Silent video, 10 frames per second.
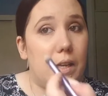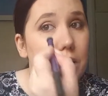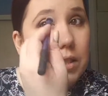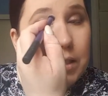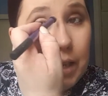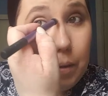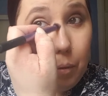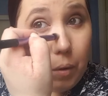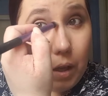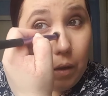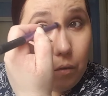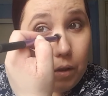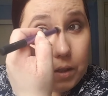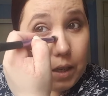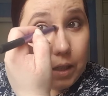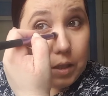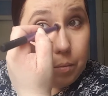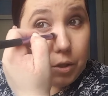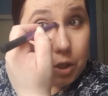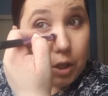I just take my wee Real Techniques
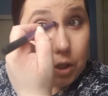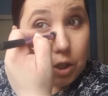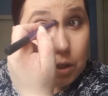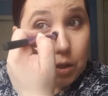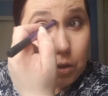brush and just